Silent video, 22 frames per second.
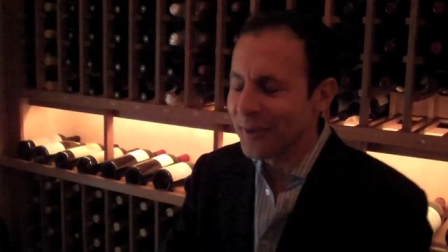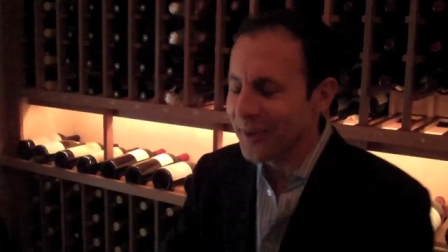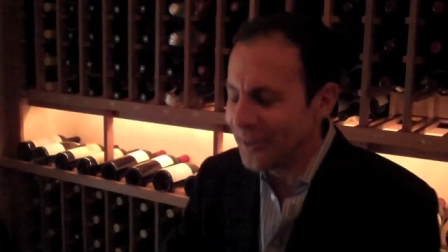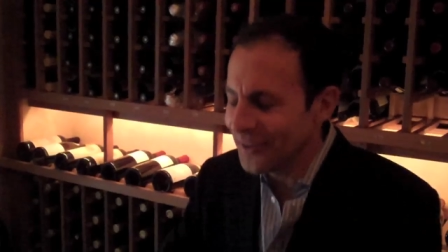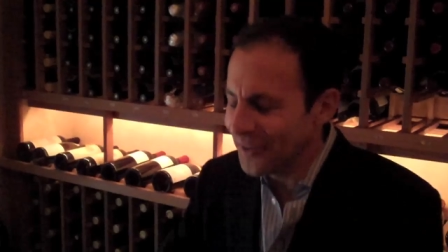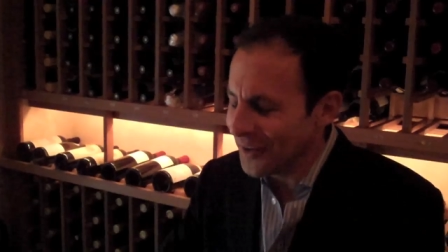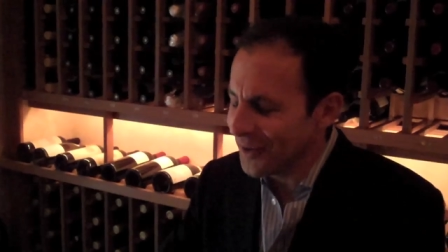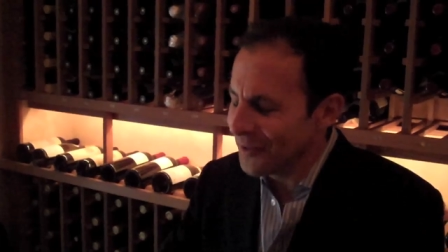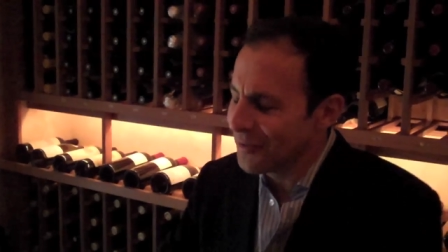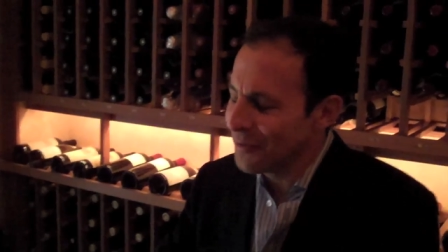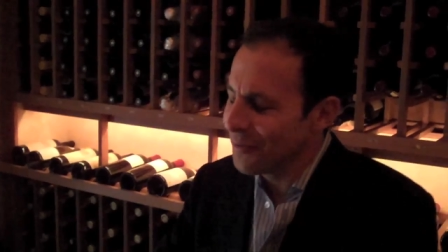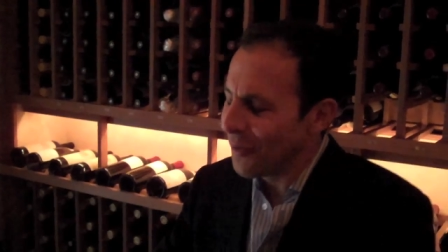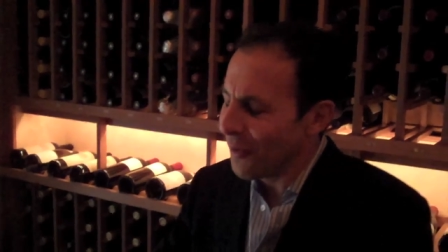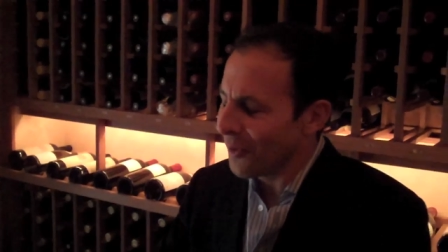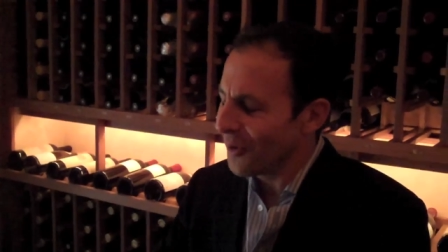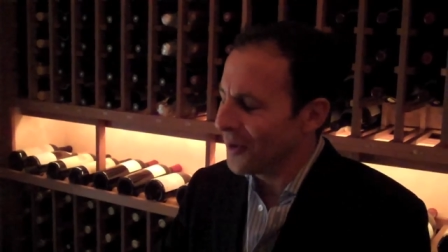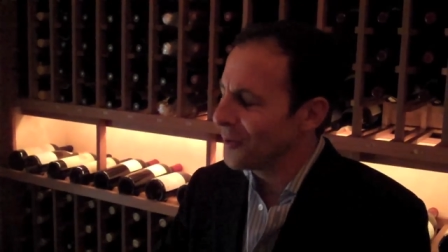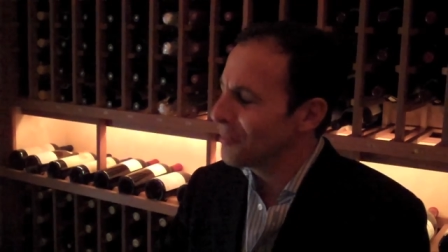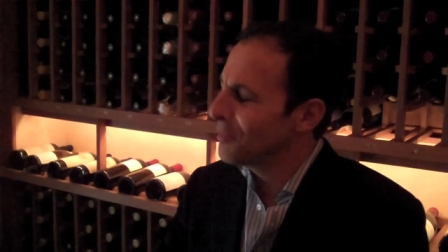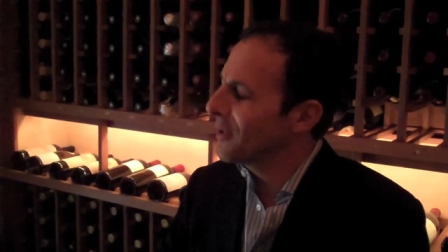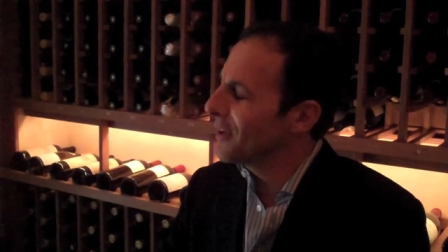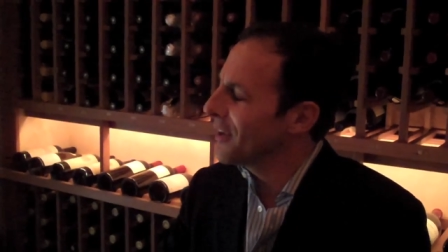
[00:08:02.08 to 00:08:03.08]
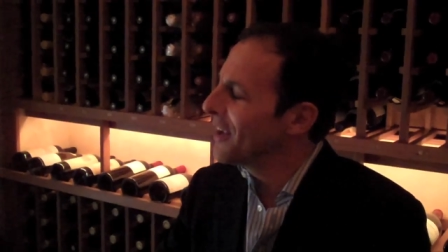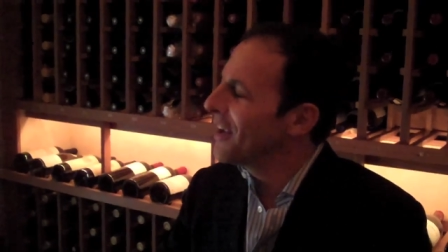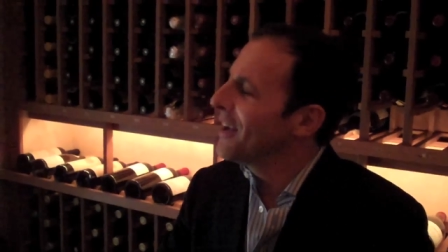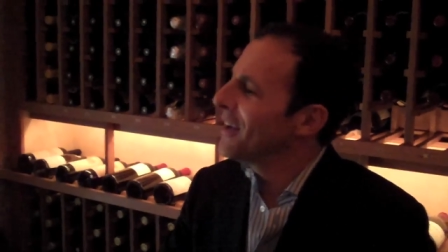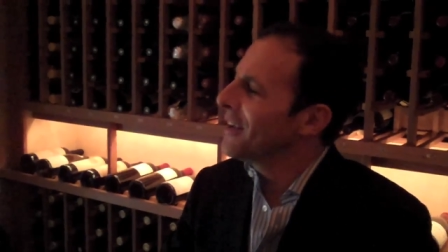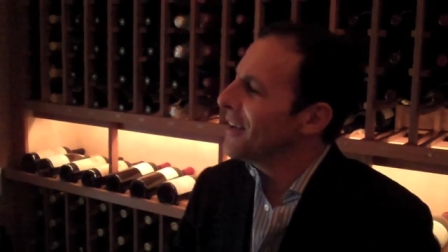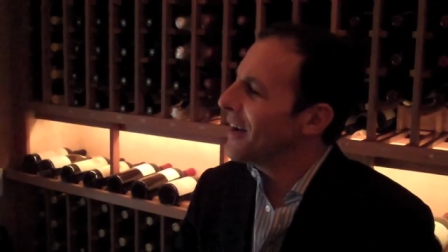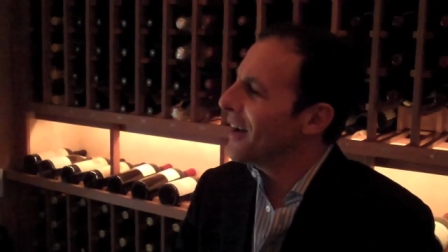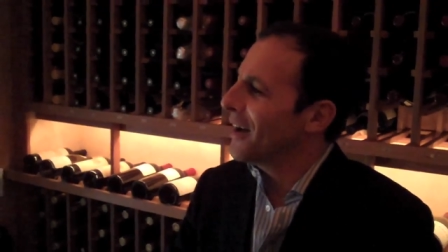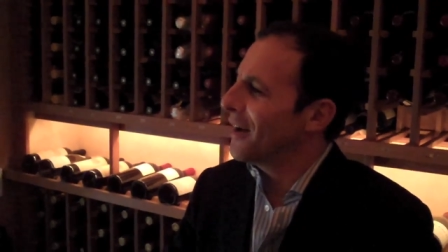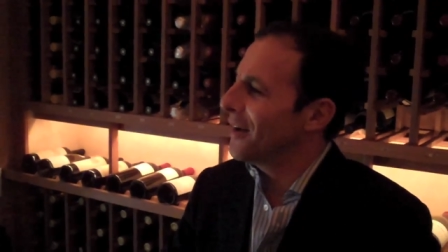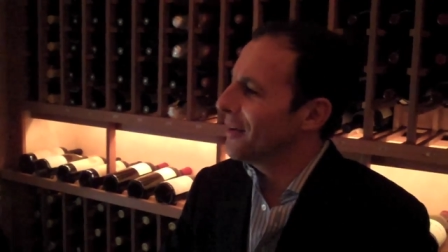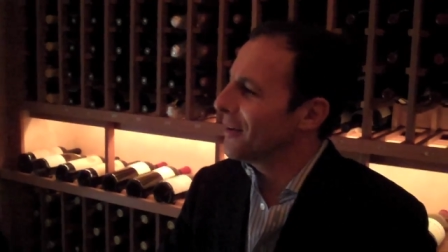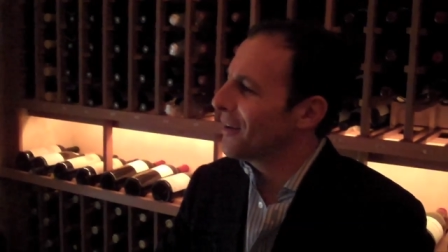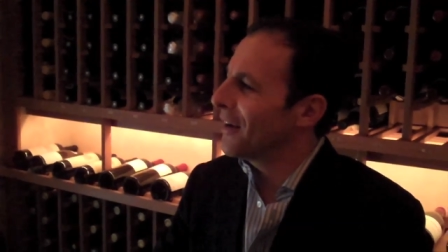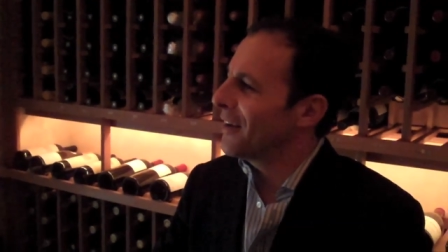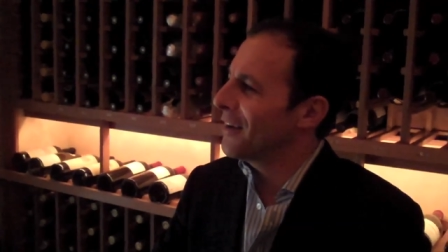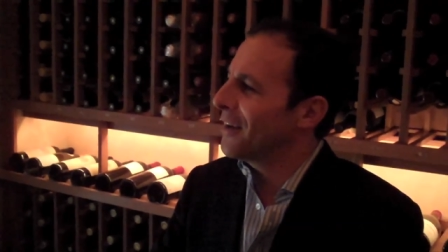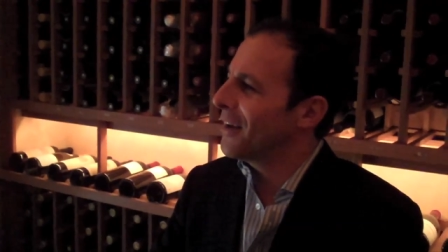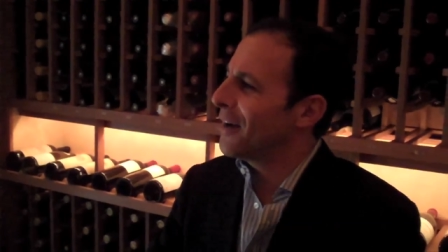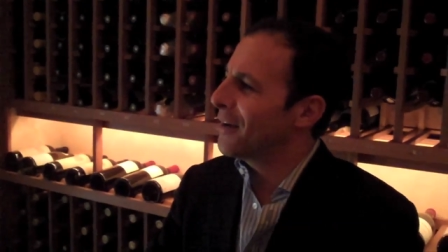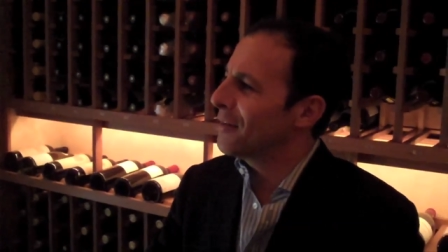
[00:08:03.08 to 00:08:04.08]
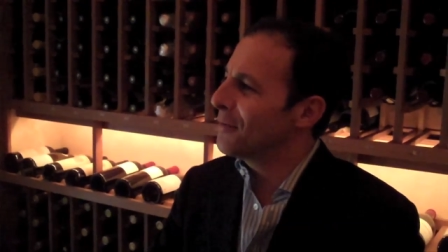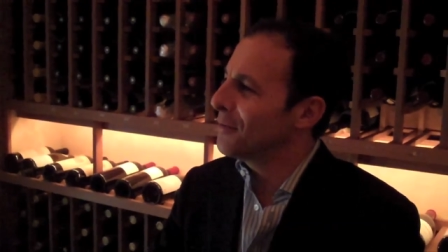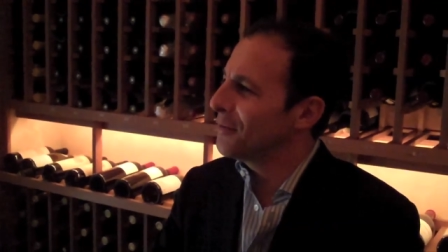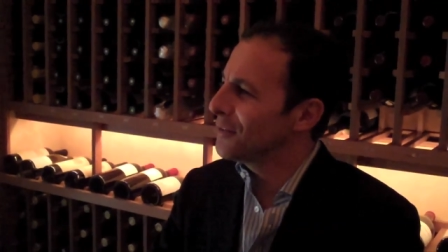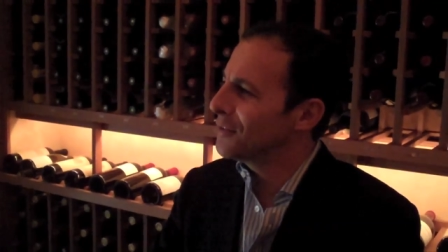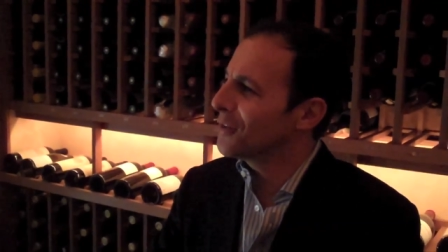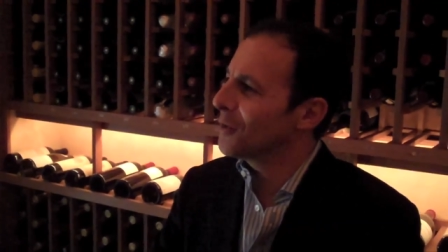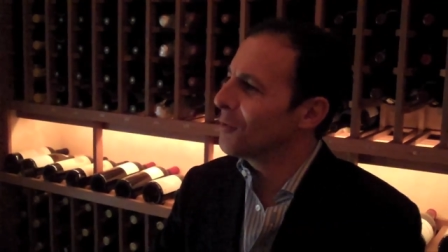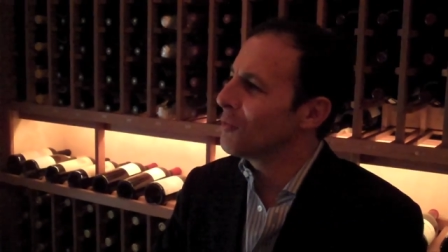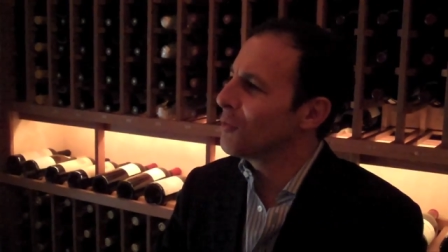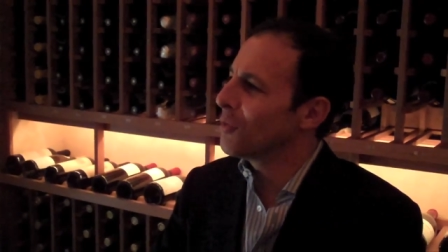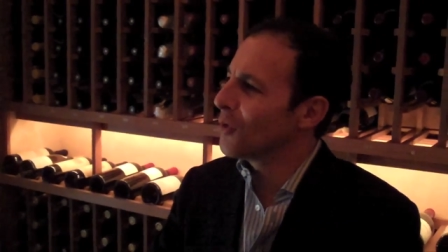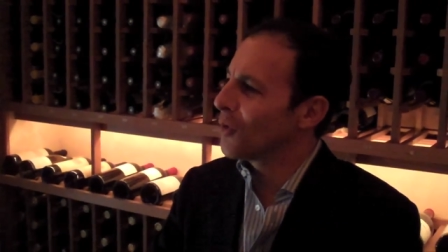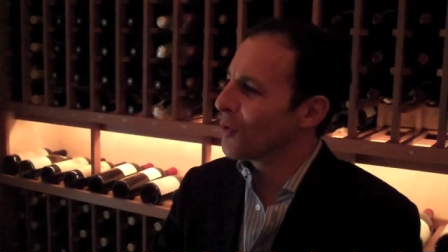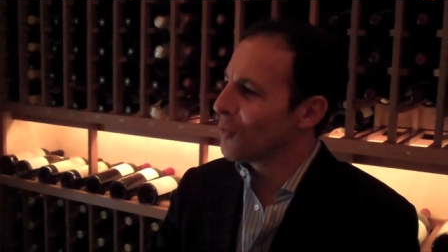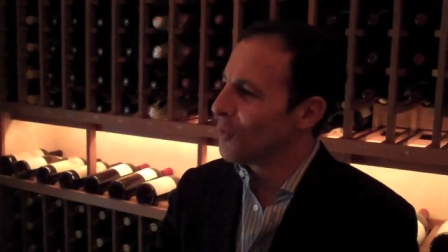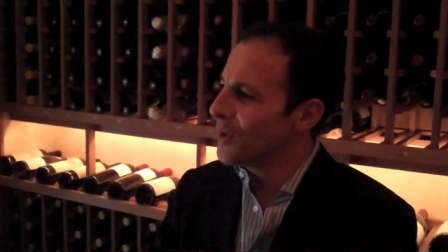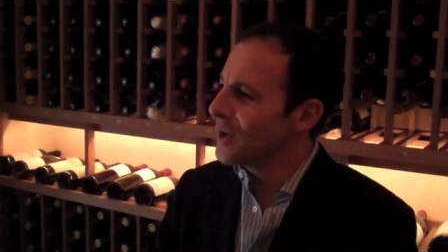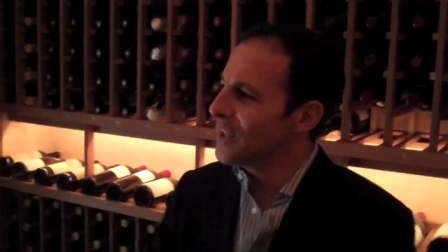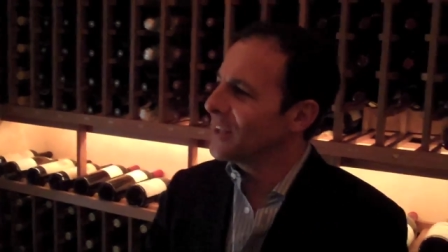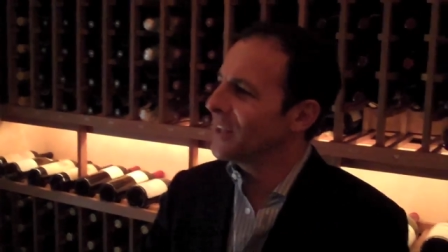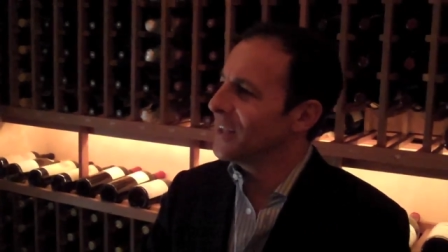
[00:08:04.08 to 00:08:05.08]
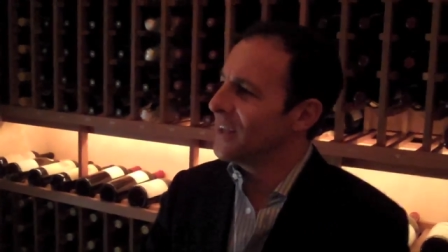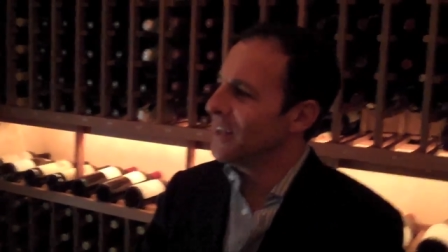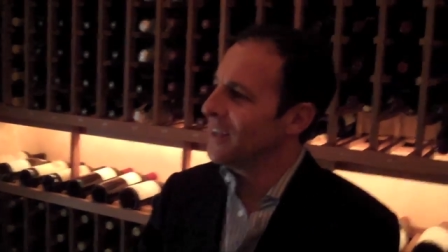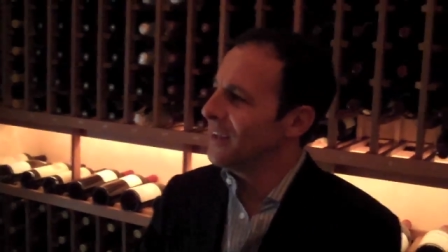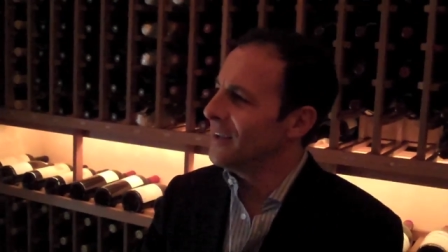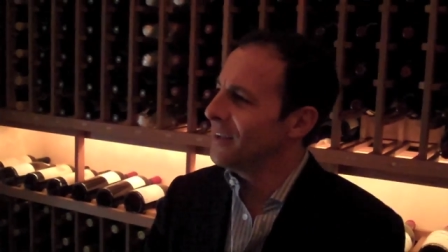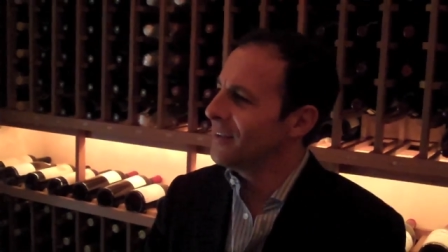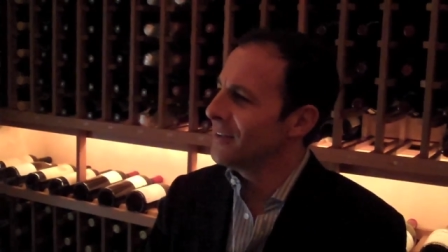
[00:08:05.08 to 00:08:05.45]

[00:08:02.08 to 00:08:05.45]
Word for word: freezing forest, but yeah, I, I have some really